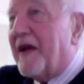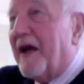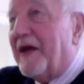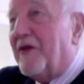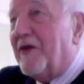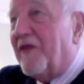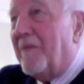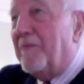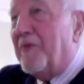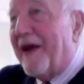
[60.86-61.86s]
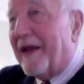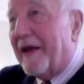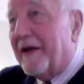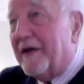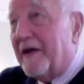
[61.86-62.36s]
gave a kind of
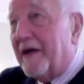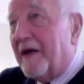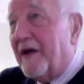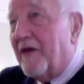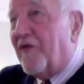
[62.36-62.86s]
umbrella